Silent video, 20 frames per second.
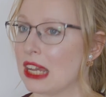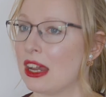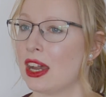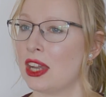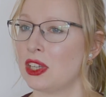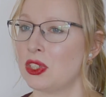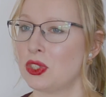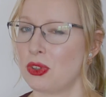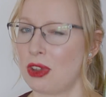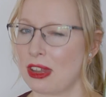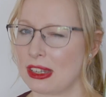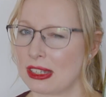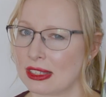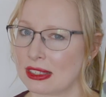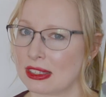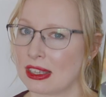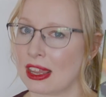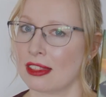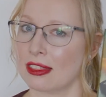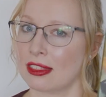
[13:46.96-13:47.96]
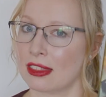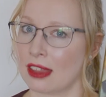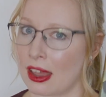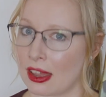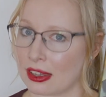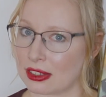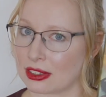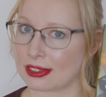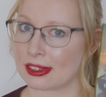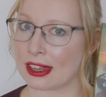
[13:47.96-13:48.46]
I do understand
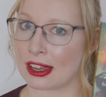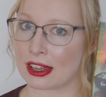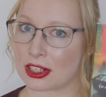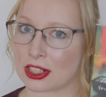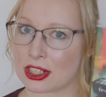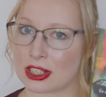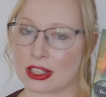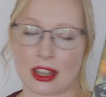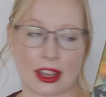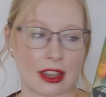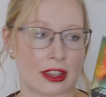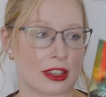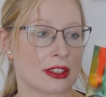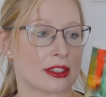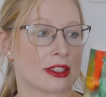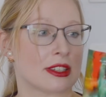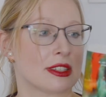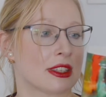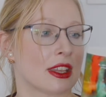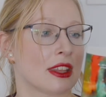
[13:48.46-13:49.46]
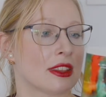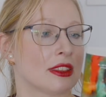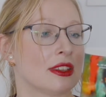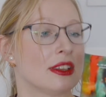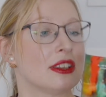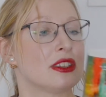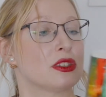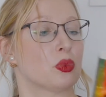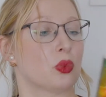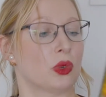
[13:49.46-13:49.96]
that, actually, I understand
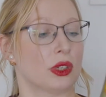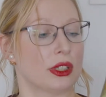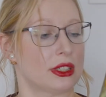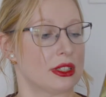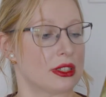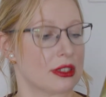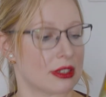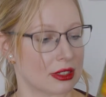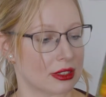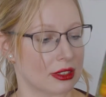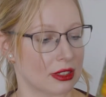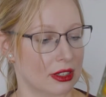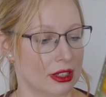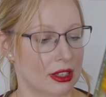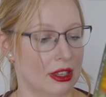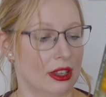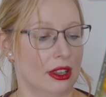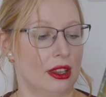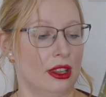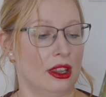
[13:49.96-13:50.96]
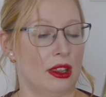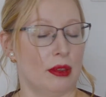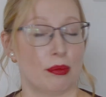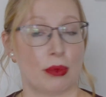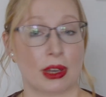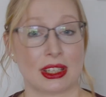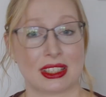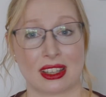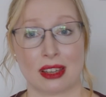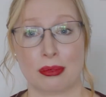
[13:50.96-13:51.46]
these words.
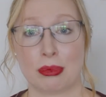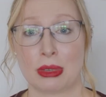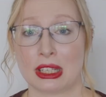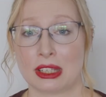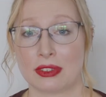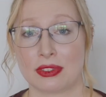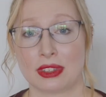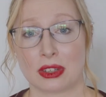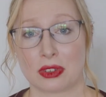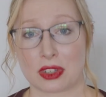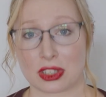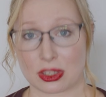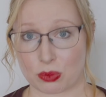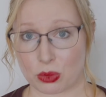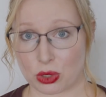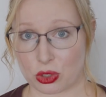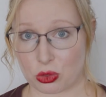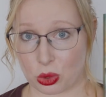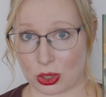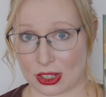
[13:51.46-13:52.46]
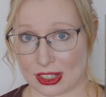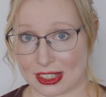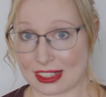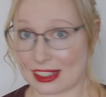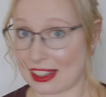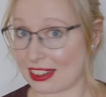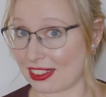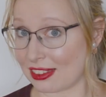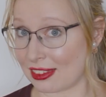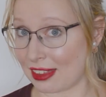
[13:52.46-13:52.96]
But I believe there is more words
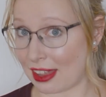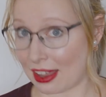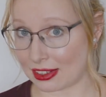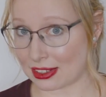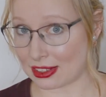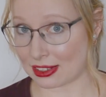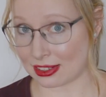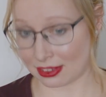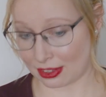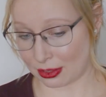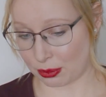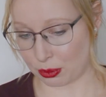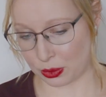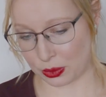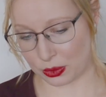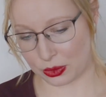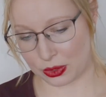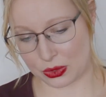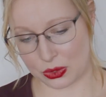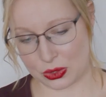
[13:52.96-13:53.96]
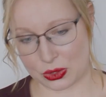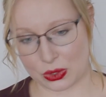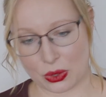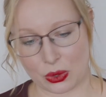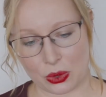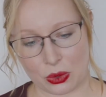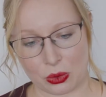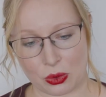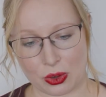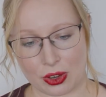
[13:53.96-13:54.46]
than that in the book,
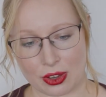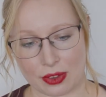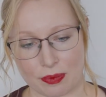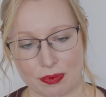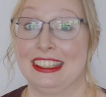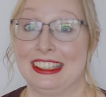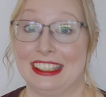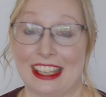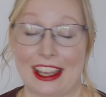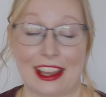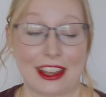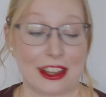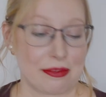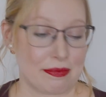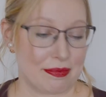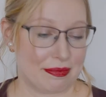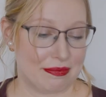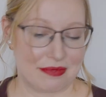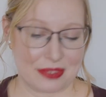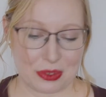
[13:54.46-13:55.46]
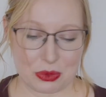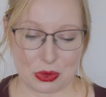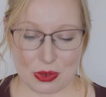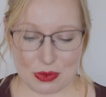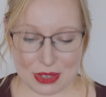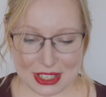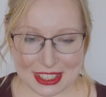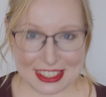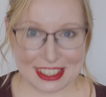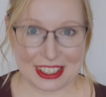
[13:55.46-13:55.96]
so yeah, we
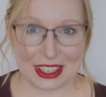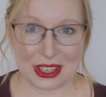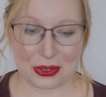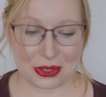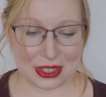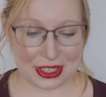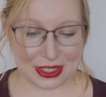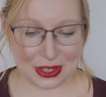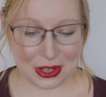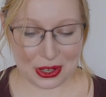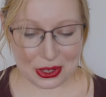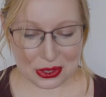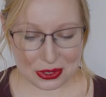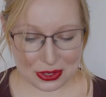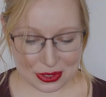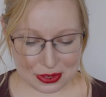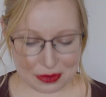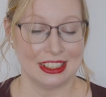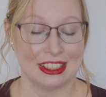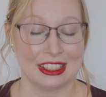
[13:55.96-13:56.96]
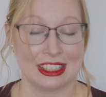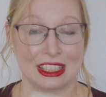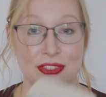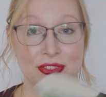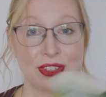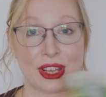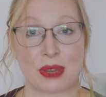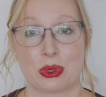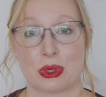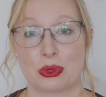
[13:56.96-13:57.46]
will see how this goes.
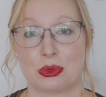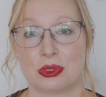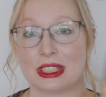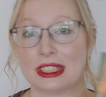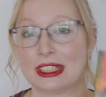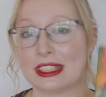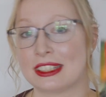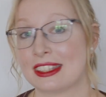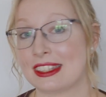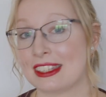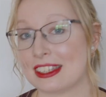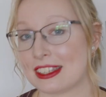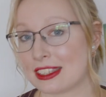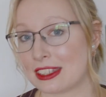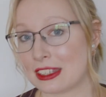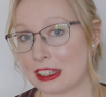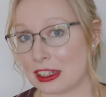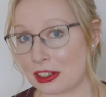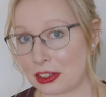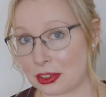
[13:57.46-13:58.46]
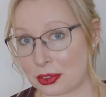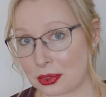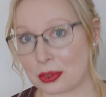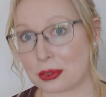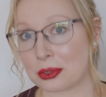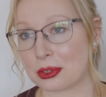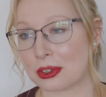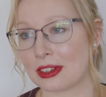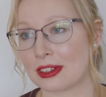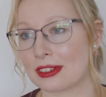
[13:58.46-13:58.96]
If I will read it this year
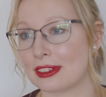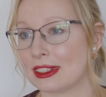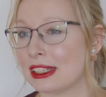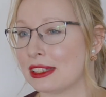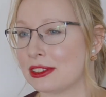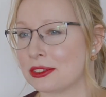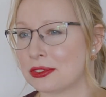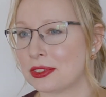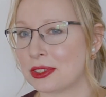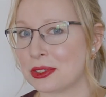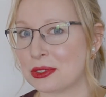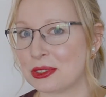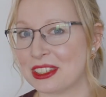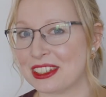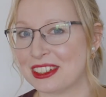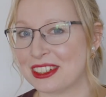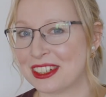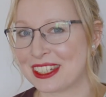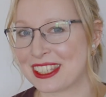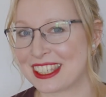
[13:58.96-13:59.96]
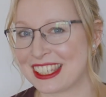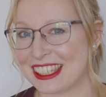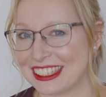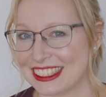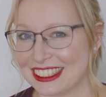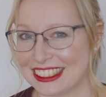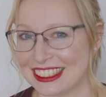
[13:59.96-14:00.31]
or in few years.